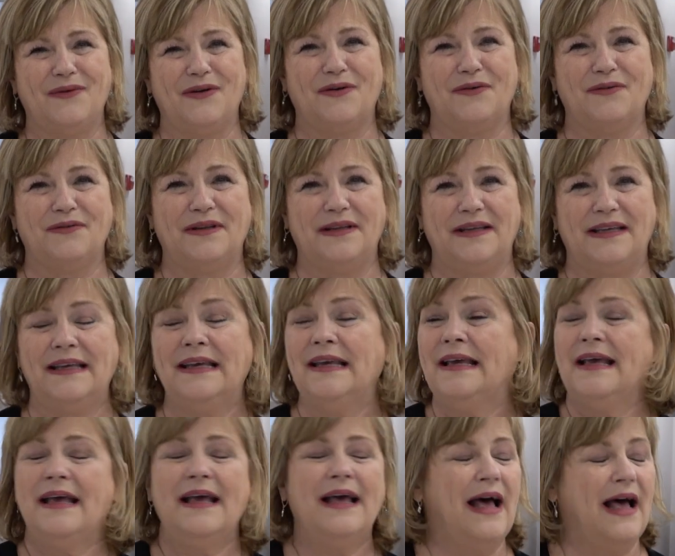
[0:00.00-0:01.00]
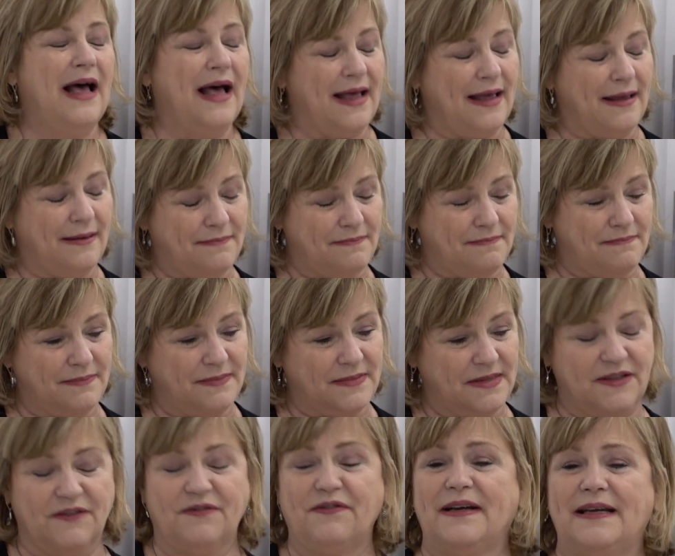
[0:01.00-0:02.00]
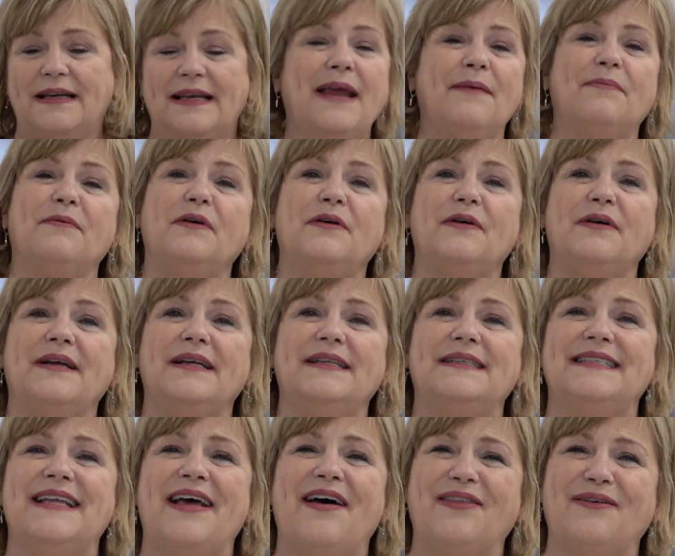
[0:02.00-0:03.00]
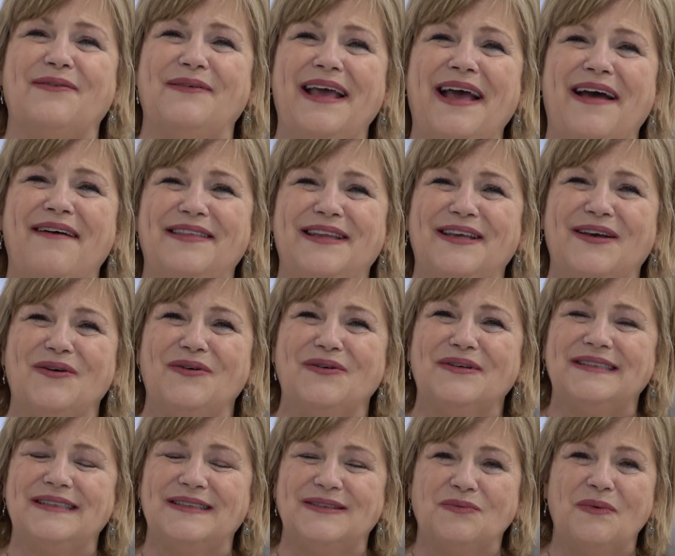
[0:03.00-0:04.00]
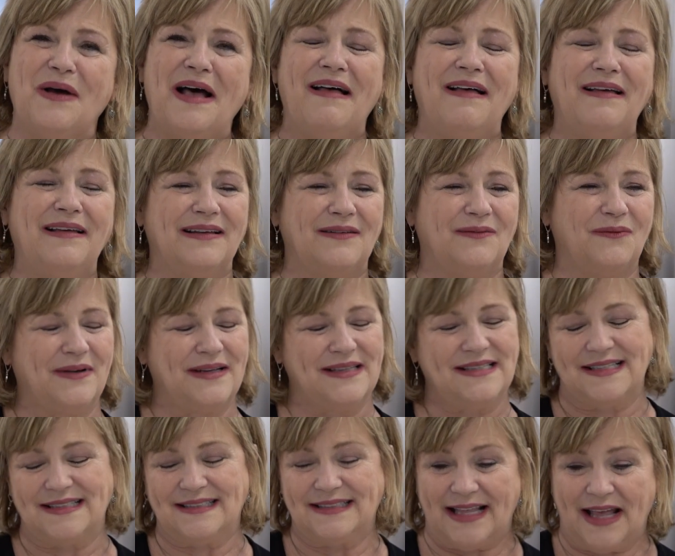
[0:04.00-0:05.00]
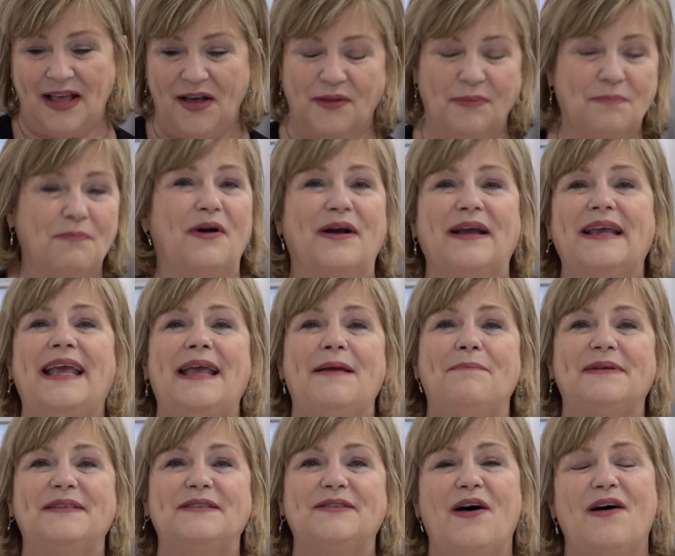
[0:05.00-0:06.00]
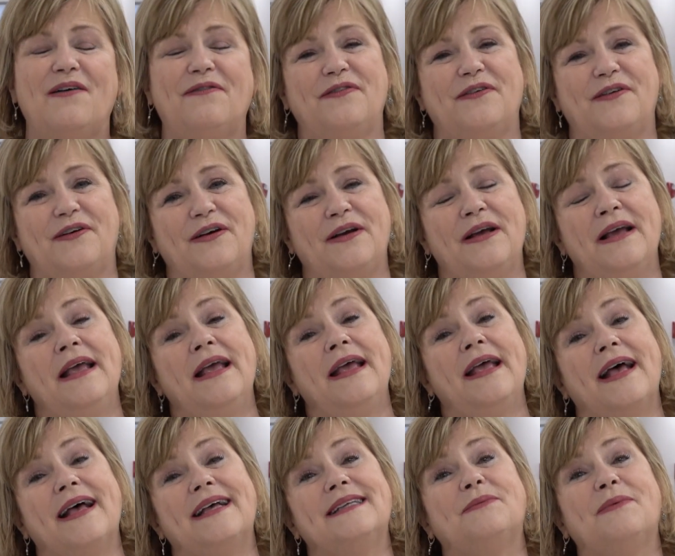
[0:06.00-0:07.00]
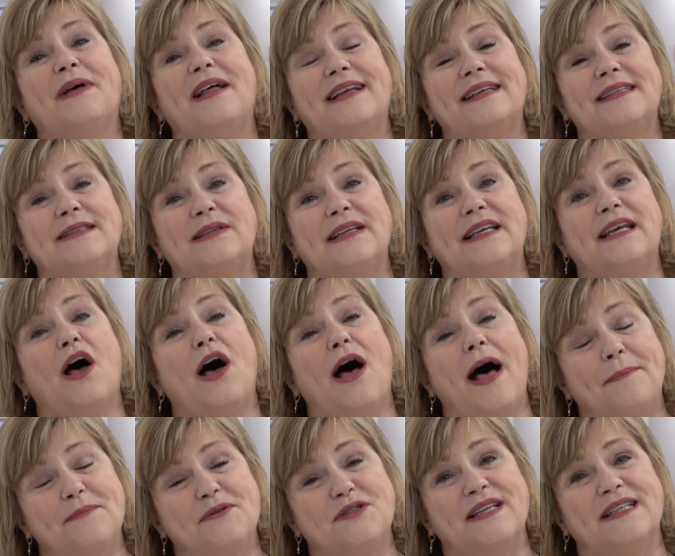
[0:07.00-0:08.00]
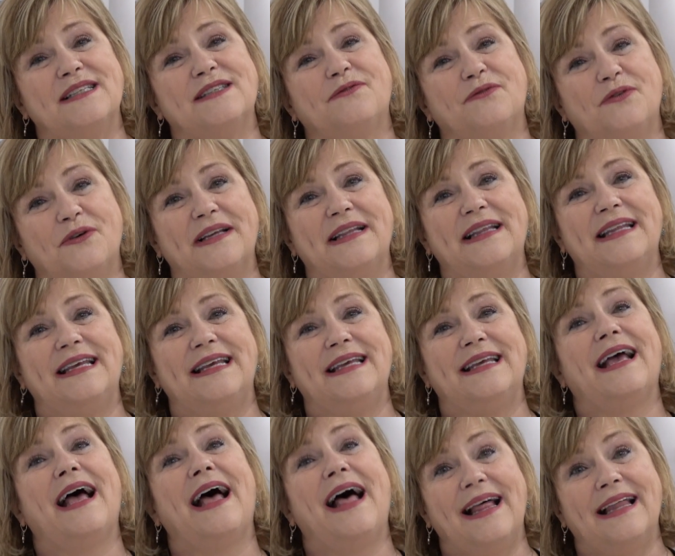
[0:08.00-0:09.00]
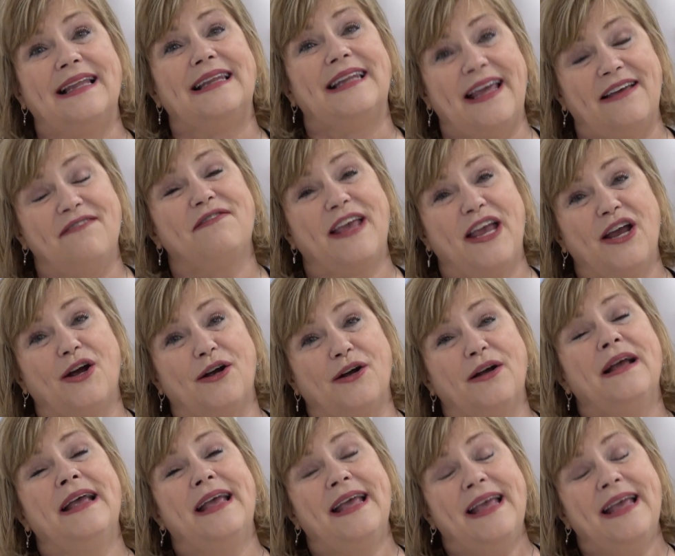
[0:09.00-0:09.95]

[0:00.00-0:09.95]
what are the different neighborhoods now that we have the Oaks as well, and what does the Health Park campus offer, as well as the options for the life care